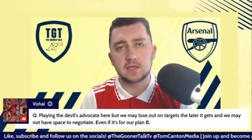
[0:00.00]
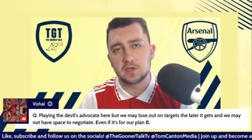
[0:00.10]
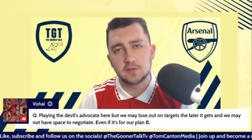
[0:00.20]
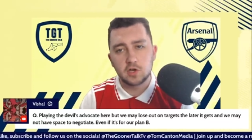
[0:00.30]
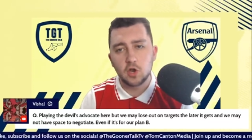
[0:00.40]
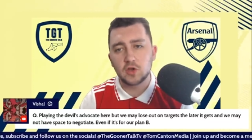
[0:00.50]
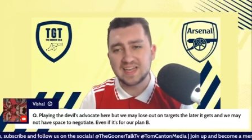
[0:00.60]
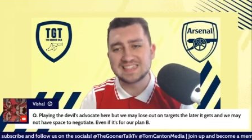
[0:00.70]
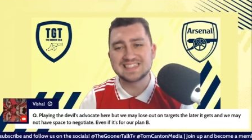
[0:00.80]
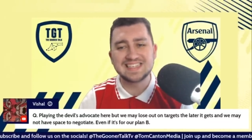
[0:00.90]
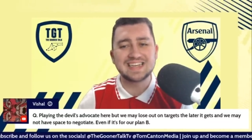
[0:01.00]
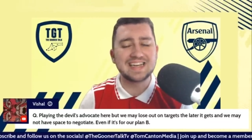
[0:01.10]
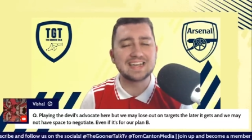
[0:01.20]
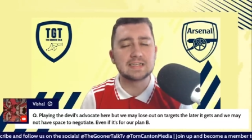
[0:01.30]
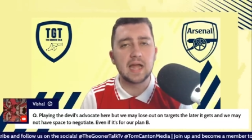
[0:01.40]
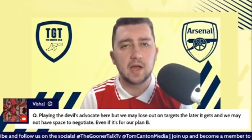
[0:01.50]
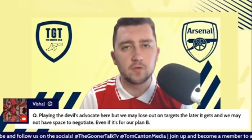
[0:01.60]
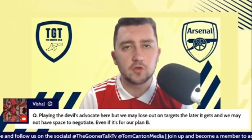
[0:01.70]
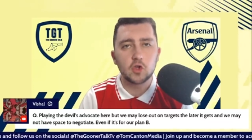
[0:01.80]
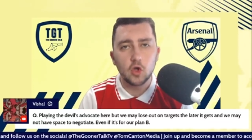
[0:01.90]
You know, the clock is ticking
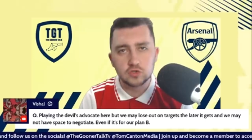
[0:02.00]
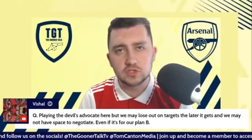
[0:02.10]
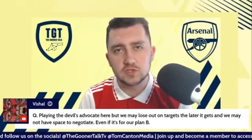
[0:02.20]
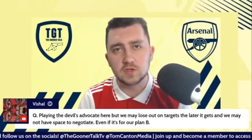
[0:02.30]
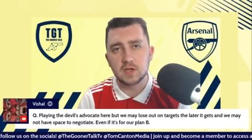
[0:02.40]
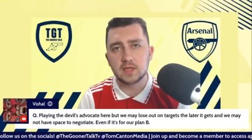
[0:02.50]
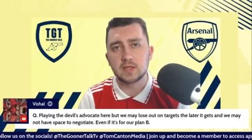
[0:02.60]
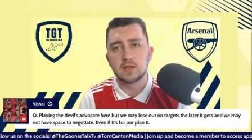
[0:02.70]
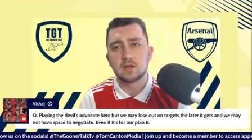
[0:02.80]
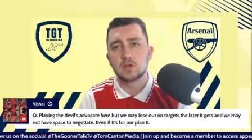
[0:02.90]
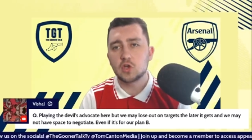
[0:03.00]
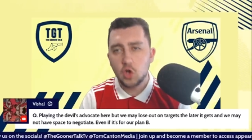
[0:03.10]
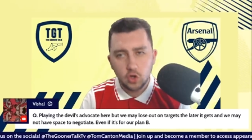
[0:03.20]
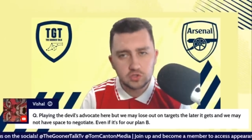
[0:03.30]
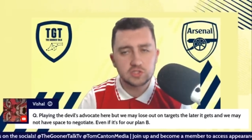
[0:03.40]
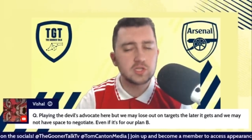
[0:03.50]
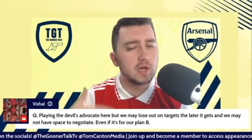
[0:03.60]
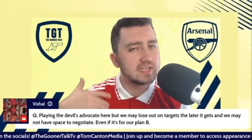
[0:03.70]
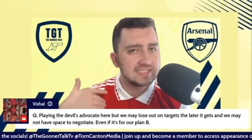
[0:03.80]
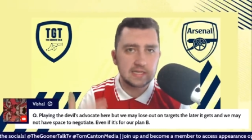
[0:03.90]
down constantly,
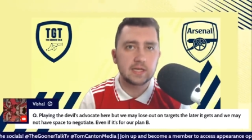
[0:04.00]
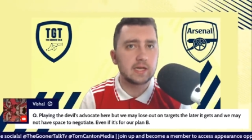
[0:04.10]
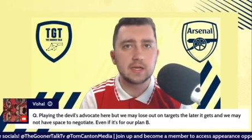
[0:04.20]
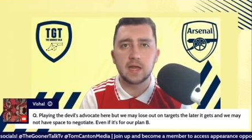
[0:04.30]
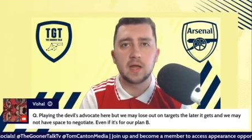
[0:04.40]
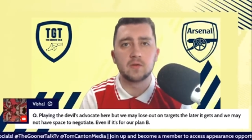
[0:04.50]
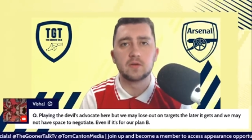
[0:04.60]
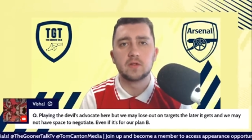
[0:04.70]
constantly ticking down.